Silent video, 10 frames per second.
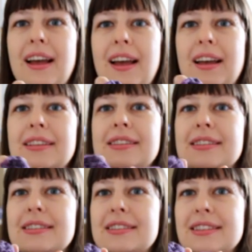
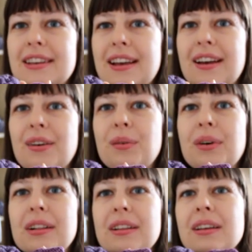It's,
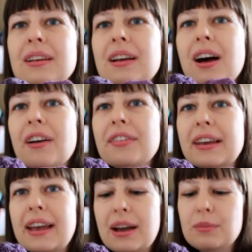well, on the
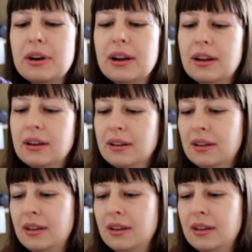camera